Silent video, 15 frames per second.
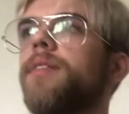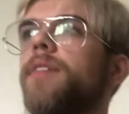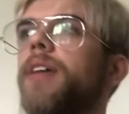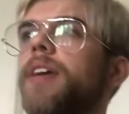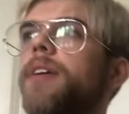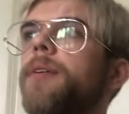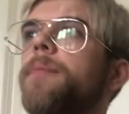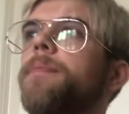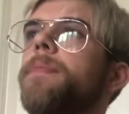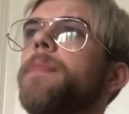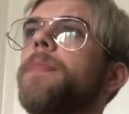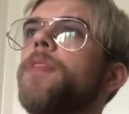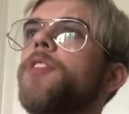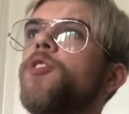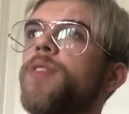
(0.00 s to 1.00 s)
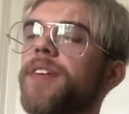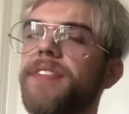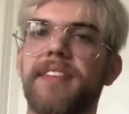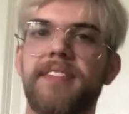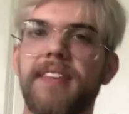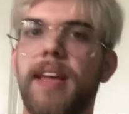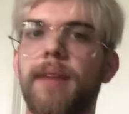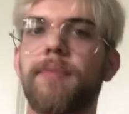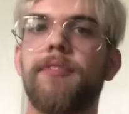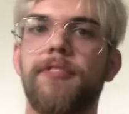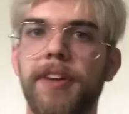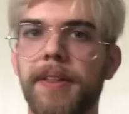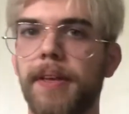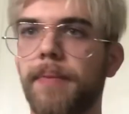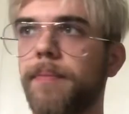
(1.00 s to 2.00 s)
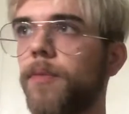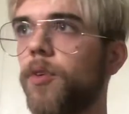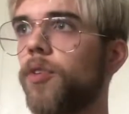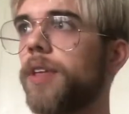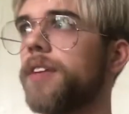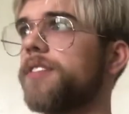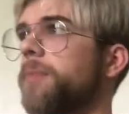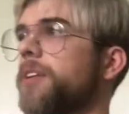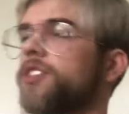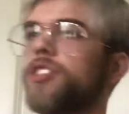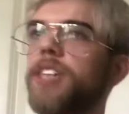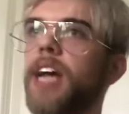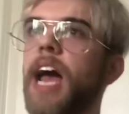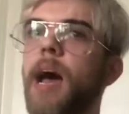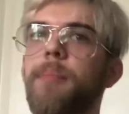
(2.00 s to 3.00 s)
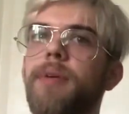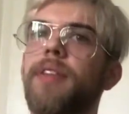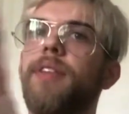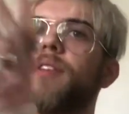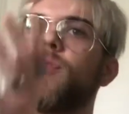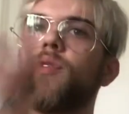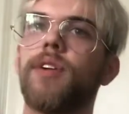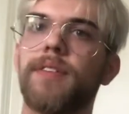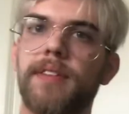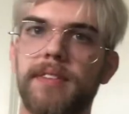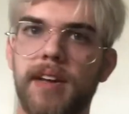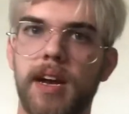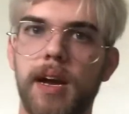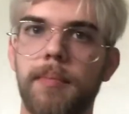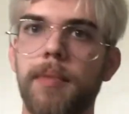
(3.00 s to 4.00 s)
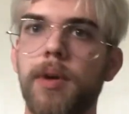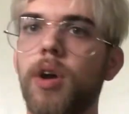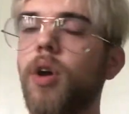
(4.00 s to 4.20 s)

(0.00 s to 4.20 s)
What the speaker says: like you get the same feeling, or like something just happened and then you look at the time,